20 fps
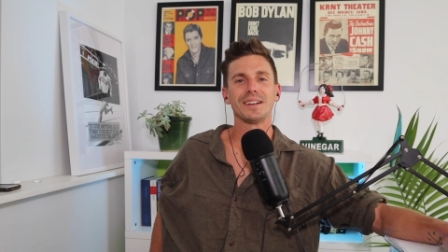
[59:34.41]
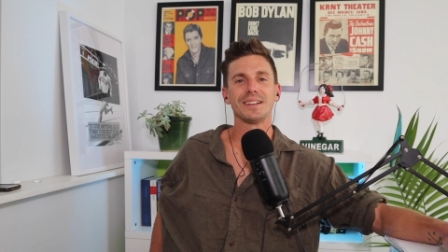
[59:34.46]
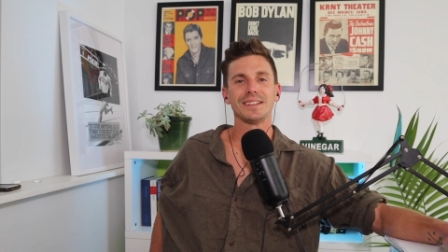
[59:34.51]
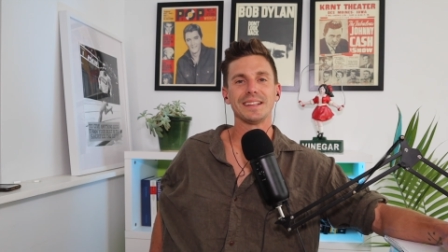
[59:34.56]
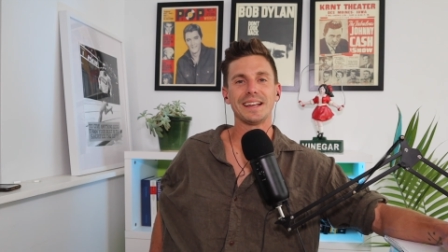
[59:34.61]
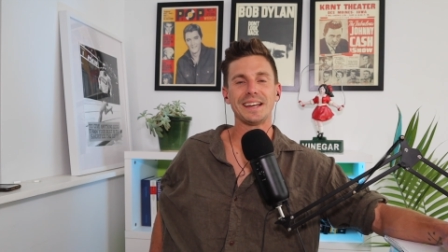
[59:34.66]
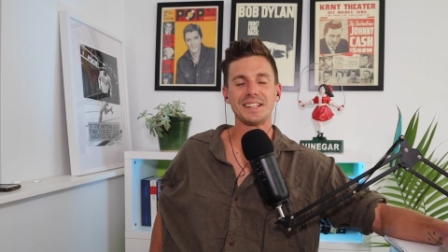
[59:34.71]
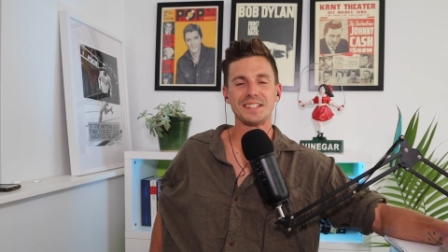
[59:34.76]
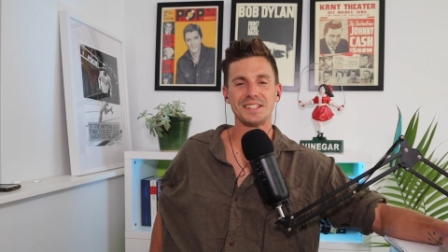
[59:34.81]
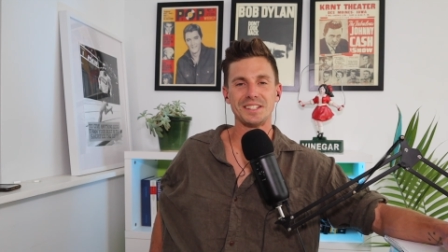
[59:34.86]

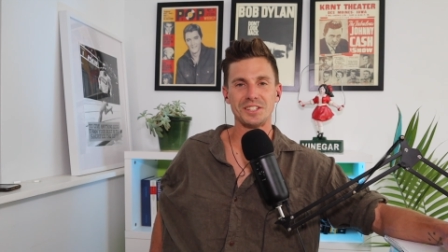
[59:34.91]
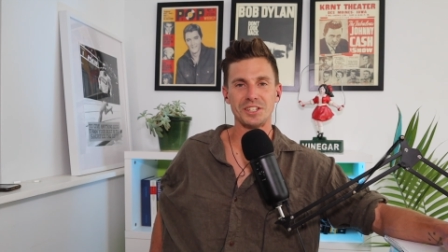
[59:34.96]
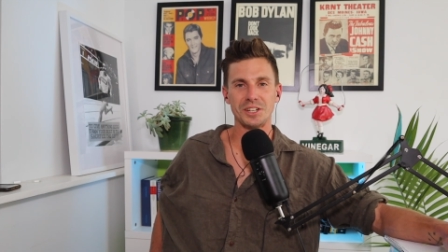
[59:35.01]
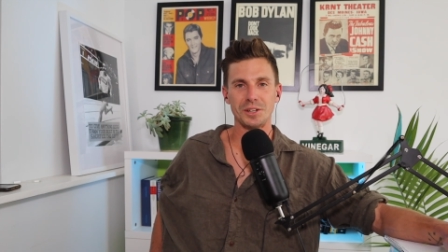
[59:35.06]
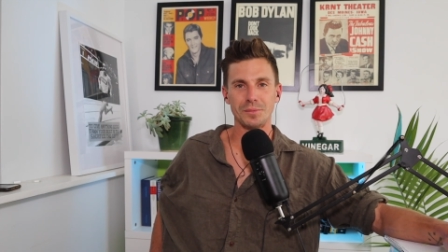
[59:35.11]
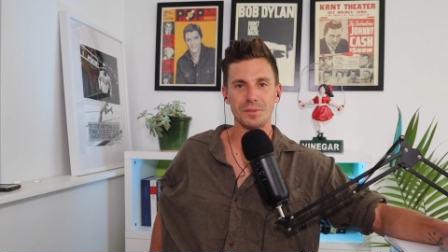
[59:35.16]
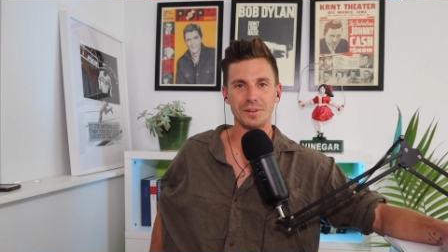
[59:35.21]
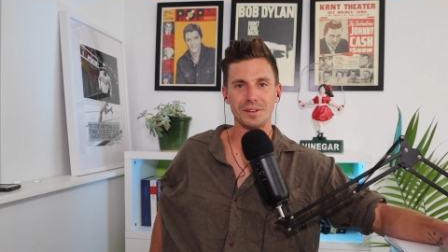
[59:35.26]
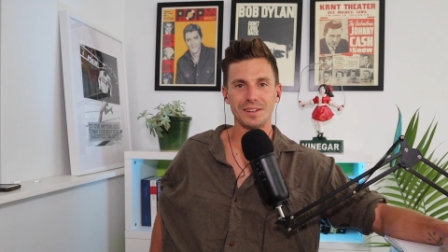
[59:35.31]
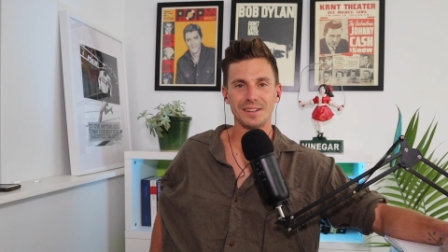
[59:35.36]
ladies and
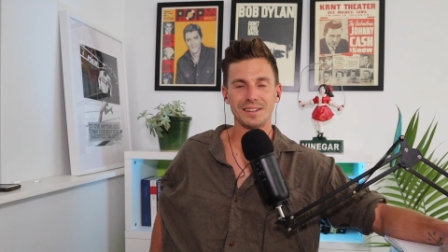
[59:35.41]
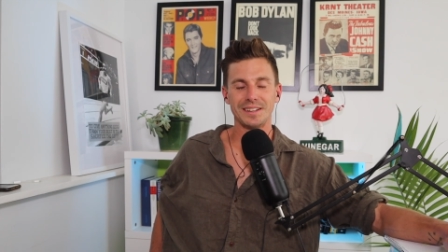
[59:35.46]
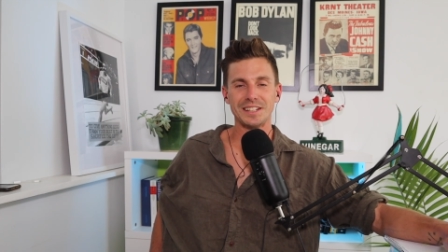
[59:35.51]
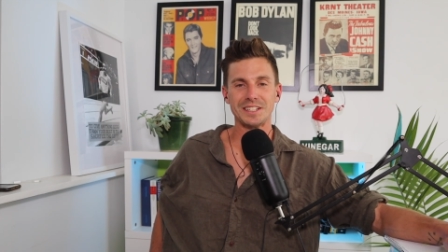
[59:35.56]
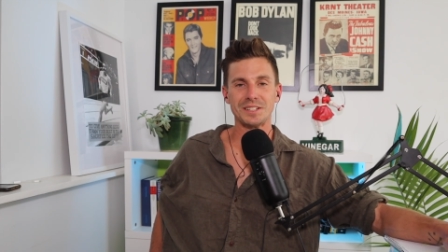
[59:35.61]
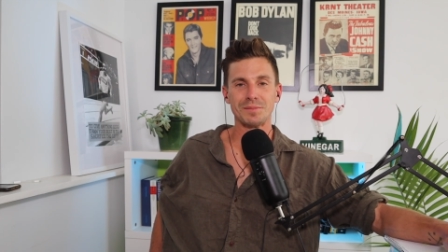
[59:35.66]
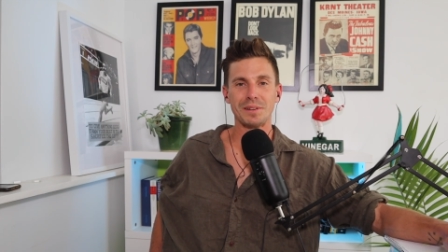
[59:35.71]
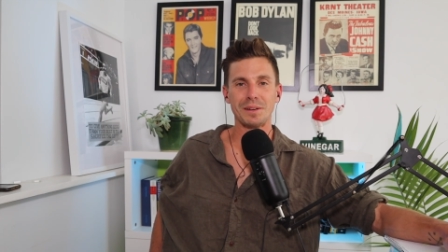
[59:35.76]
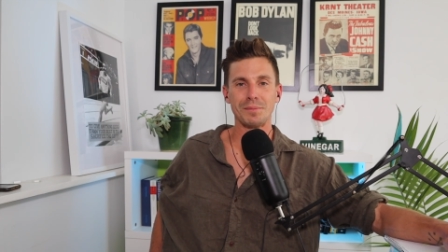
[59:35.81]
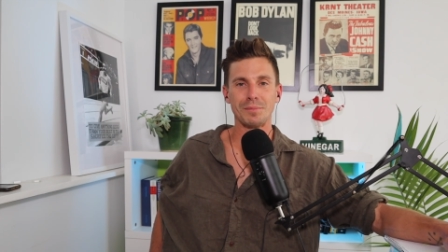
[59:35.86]
gentlemen, this
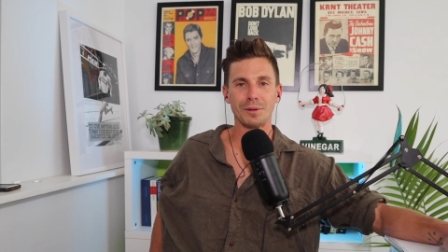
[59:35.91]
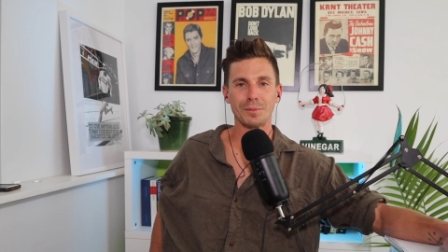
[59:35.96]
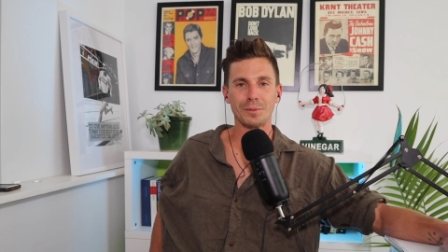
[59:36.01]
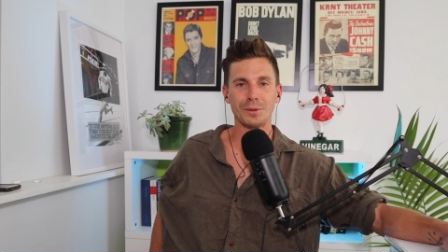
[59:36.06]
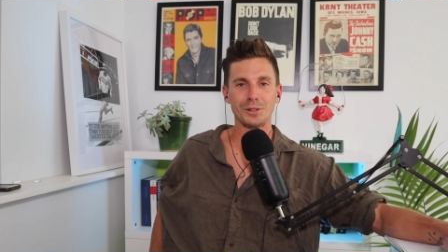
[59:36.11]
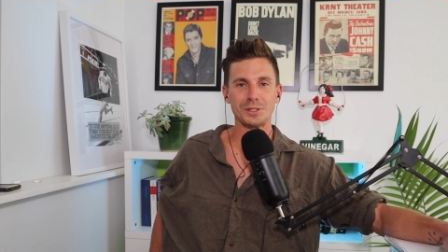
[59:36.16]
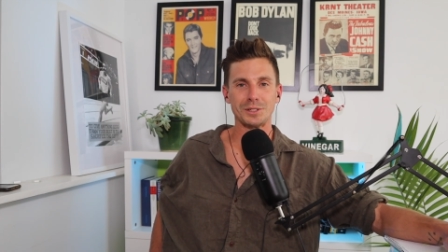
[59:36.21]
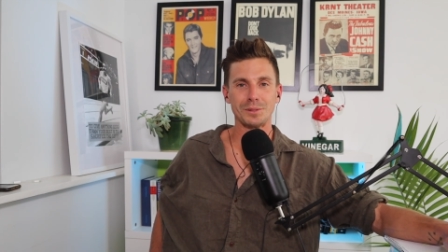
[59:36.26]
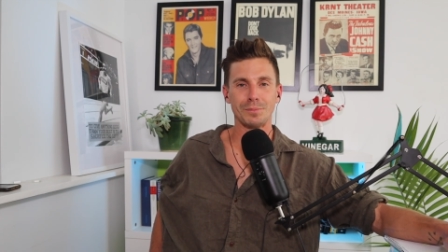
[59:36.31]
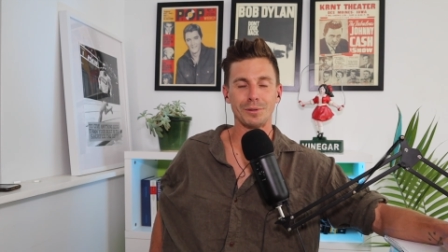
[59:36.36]
has been Pop
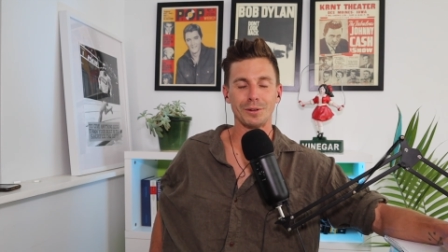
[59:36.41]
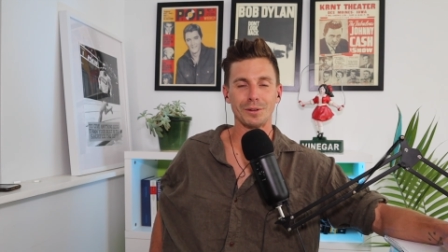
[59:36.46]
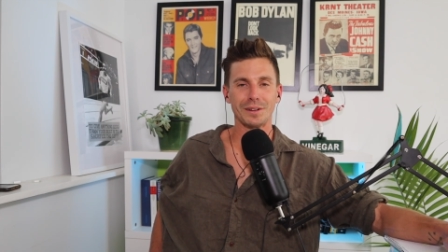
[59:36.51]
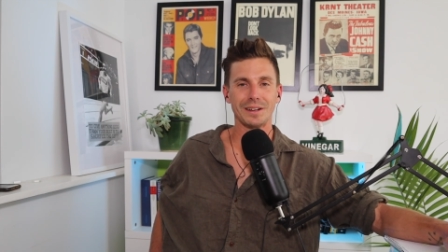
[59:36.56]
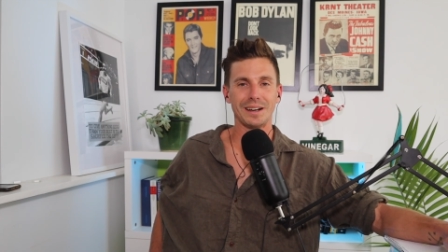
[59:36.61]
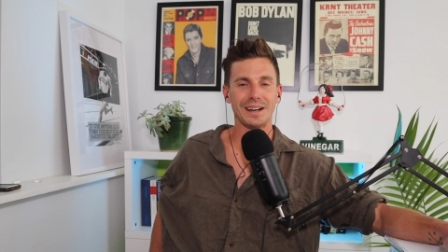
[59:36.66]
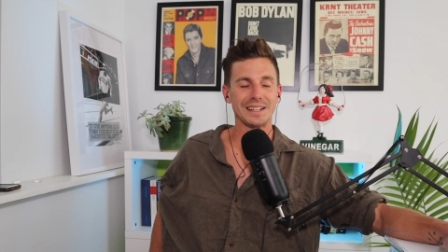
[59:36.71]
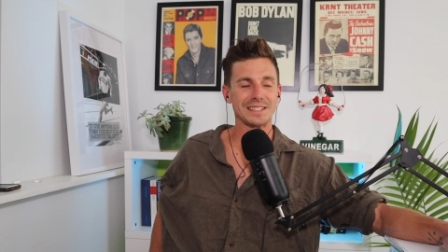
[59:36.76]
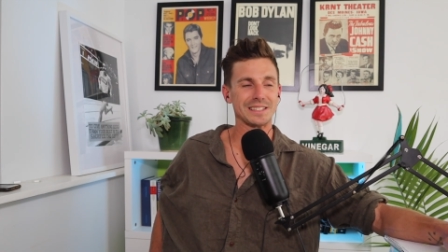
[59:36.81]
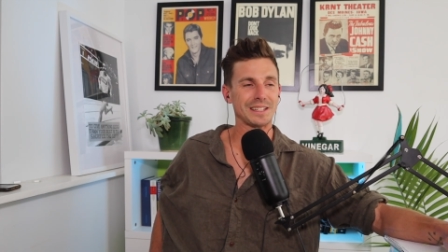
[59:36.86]
Culture Podcast.